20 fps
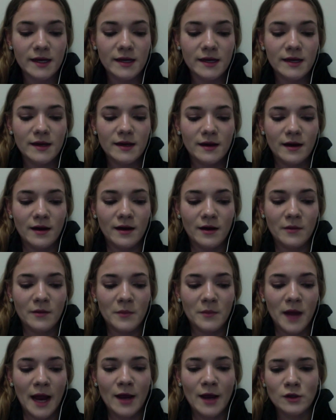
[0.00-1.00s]

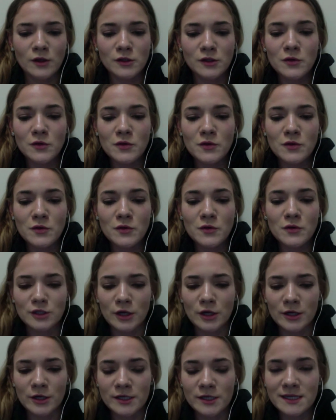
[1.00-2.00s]
I
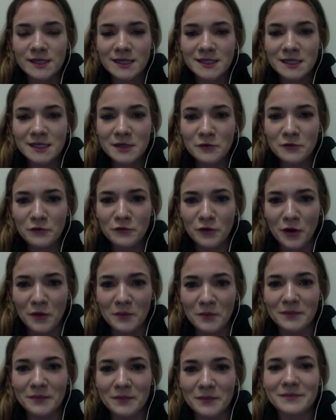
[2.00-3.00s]
started dancing
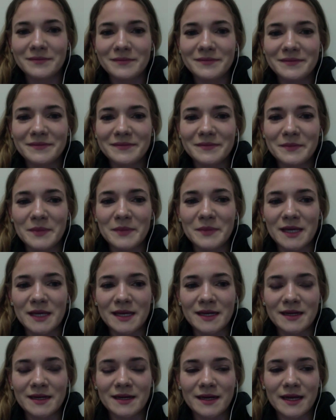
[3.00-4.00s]
from
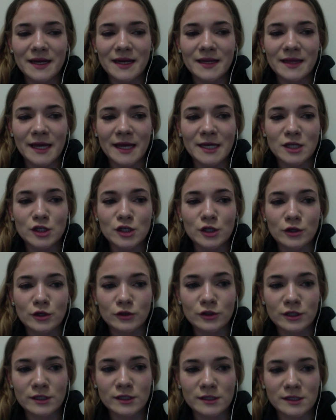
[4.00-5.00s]
being in like
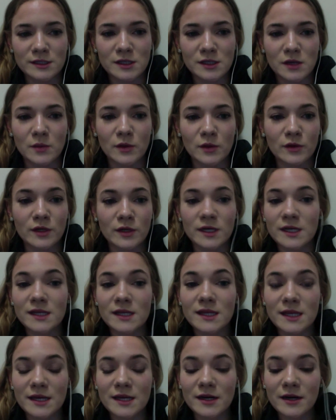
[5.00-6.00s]
children's community
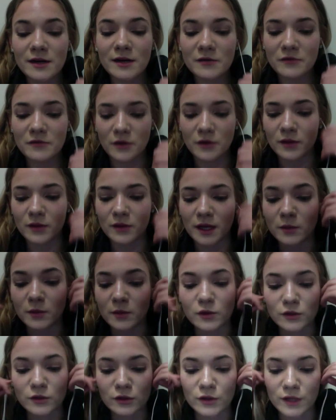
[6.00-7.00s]
theater for like
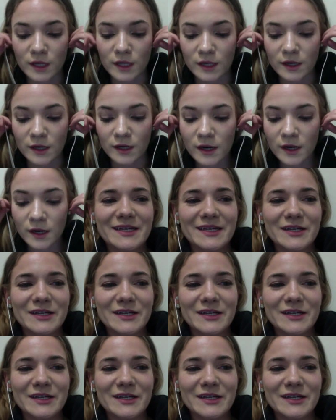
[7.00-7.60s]
musical theater.